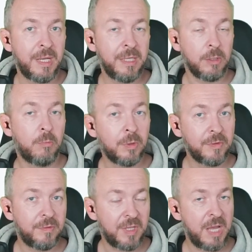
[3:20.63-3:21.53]
select
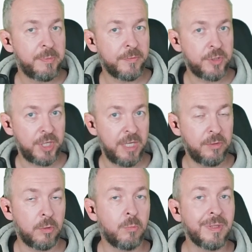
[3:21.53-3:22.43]
what type of
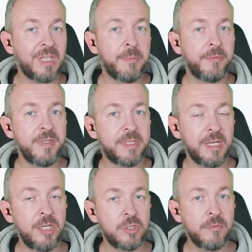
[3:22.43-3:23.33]
shade or what type of
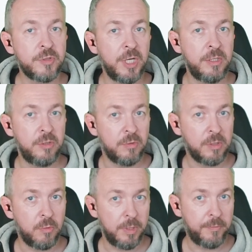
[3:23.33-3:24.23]
installation of shade you
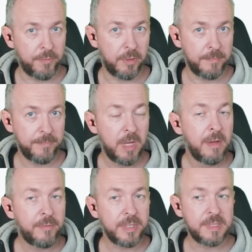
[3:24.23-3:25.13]
are going for.
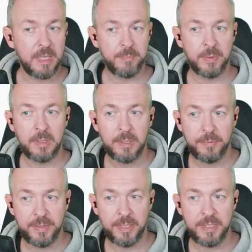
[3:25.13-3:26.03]
For example,
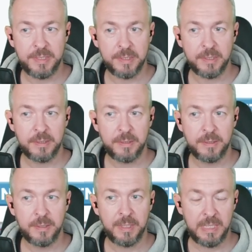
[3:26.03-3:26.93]
there is an
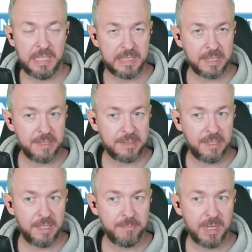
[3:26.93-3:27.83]
inside
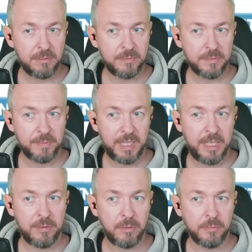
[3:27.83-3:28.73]
ceiling mount
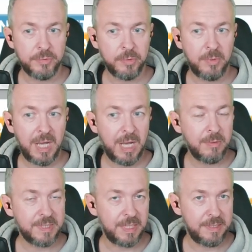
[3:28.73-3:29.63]
and also
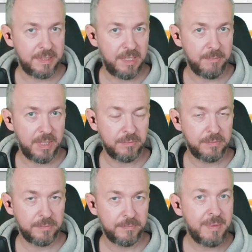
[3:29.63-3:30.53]
outside ceiling mount.
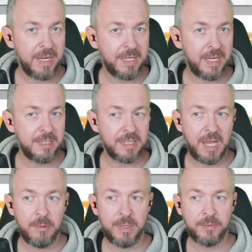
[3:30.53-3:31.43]
In my case,
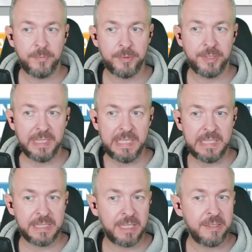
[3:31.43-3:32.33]
I went for the
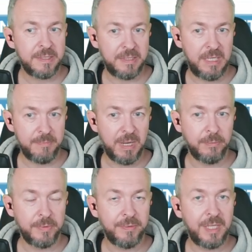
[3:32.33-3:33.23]
inside ceiling
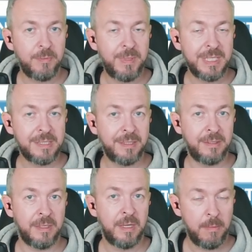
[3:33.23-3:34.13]
mount. That means
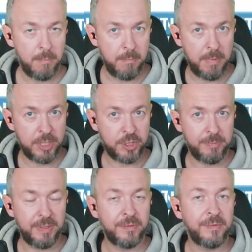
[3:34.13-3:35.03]
that the
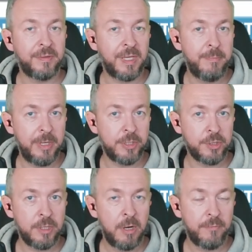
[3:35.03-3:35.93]
measurement that I
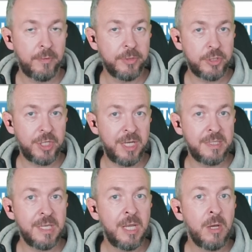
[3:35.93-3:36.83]
measure for the
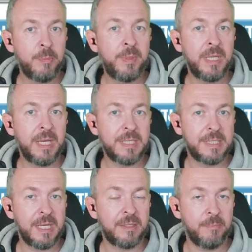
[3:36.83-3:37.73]
shades will be
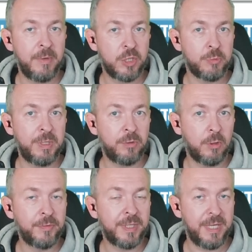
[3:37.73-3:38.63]
exact measurement
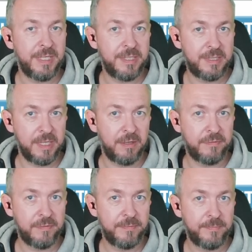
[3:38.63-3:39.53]
of the case
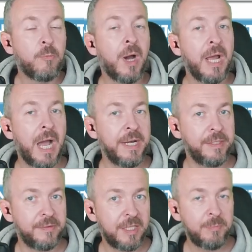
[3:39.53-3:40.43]
itself. And why I
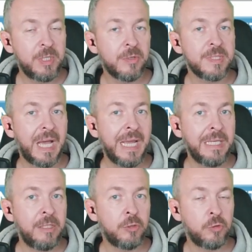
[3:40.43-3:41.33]
needed that? Because I
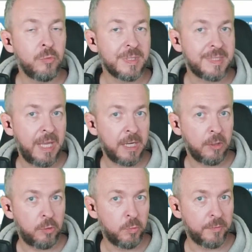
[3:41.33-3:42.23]
need to
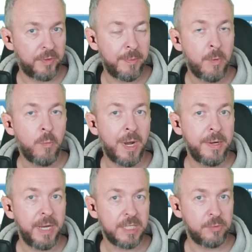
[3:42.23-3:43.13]
stack two of them
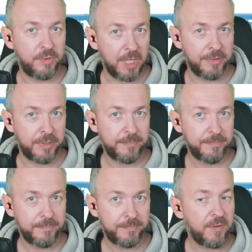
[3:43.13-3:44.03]
one next to the other.
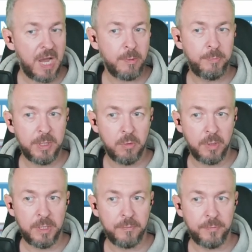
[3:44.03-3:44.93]
If I would be
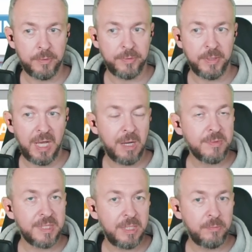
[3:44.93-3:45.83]
going for the
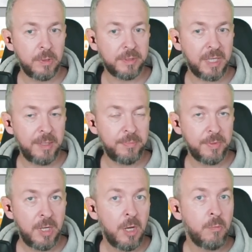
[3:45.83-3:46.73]
outside wall
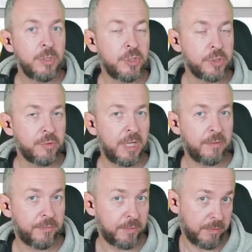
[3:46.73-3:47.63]
type, which is
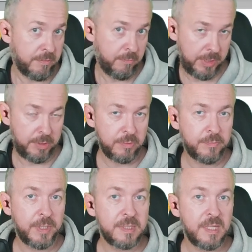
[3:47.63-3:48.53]
great for
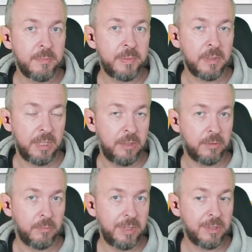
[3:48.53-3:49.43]
windows, for example,
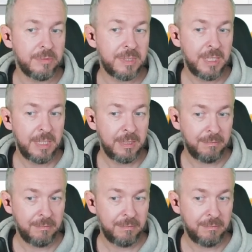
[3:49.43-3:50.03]
indoor windows,